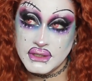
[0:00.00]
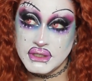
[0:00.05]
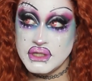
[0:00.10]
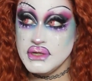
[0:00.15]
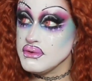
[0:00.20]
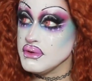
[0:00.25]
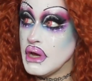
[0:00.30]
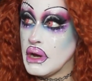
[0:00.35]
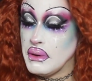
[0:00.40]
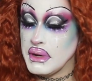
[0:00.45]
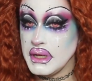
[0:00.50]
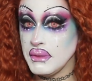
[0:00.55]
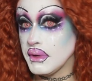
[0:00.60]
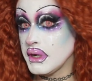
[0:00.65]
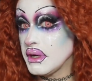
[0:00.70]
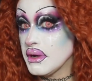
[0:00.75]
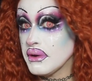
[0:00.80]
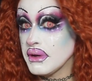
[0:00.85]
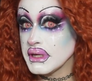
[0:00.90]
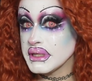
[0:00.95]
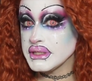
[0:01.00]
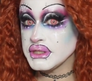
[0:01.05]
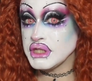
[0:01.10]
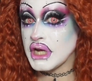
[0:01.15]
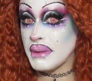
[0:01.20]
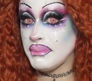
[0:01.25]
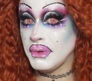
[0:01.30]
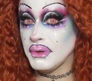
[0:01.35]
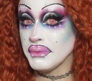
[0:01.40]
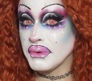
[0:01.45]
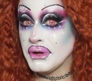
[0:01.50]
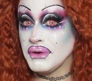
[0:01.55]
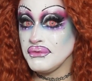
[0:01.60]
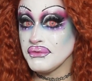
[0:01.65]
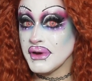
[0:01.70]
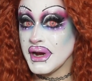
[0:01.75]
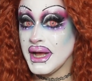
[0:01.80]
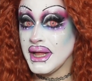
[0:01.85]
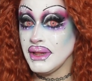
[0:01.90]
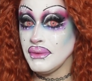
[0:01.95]
Do you know anyone going as Chappell Roan
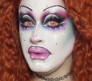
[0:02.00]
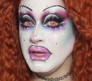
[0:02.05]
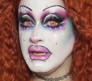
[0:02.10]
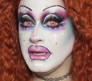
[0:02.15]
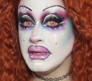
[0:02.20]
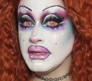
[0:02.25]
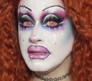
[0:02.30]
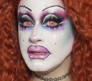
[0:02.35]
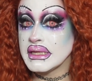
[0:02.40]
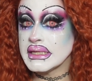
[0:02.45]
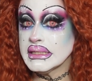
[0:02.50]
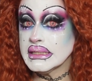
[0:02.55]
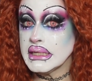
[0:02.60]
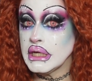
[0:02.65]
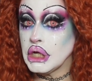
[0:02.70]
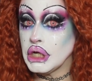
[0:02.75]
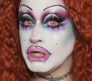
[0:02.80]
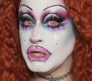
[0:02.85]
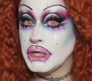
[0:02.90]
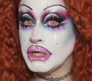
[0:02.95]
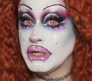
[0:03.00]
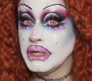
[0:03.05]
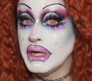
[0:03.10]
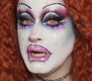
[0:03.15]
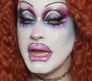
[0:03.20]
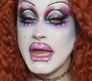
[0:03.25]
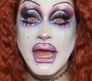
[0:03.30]
for Halloween this year?